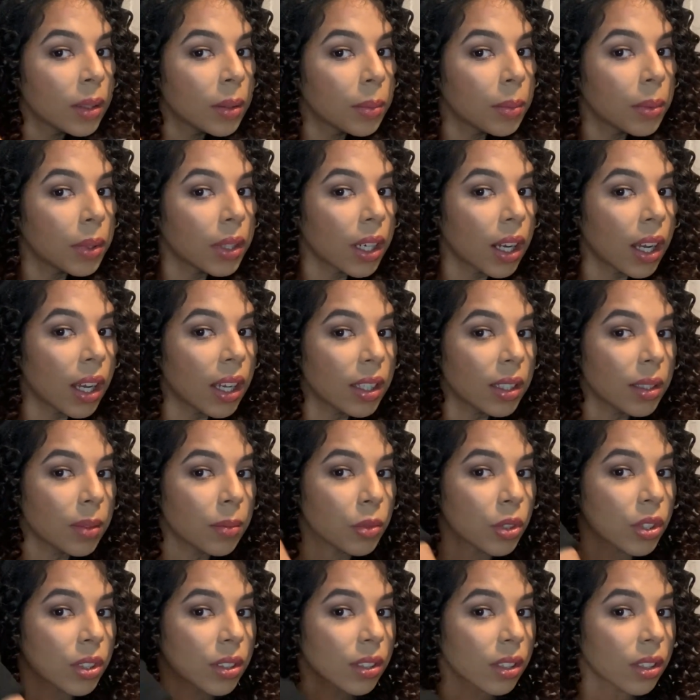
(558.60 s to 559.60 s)
But I am
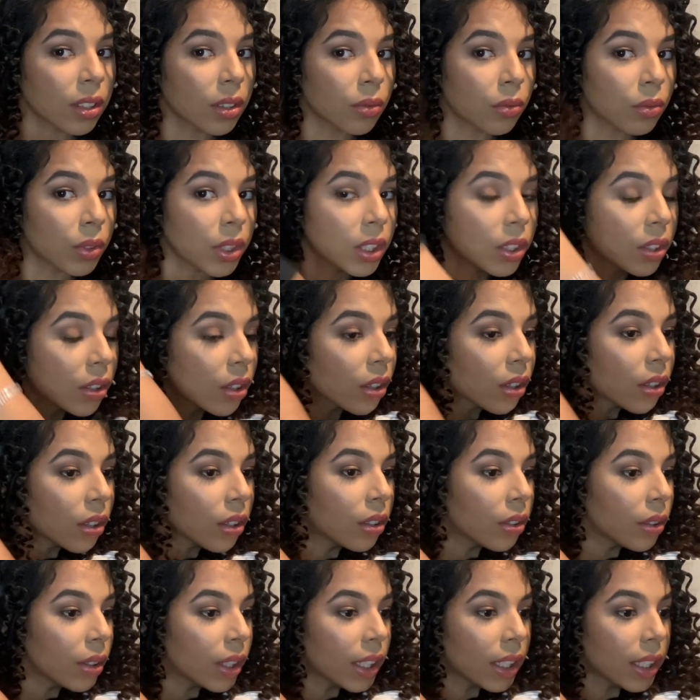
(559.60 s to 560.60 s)
just gonna
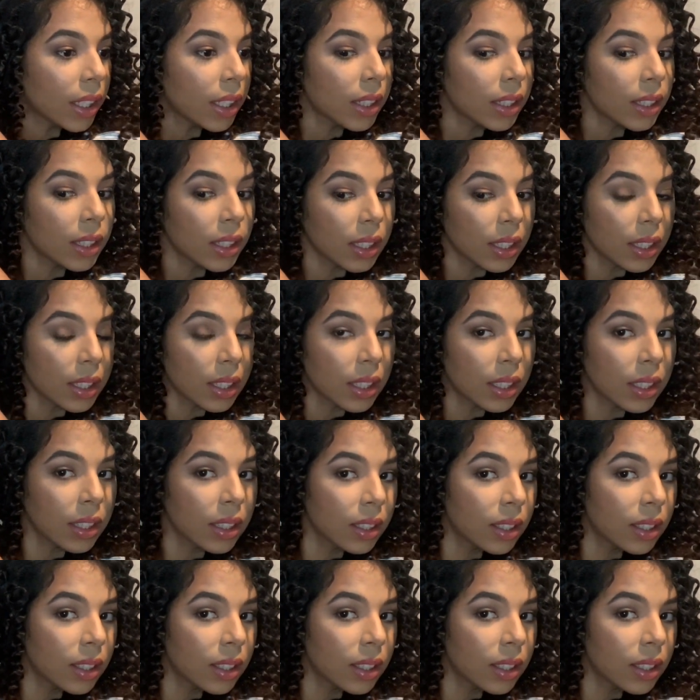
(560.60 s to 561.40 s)
recurl anything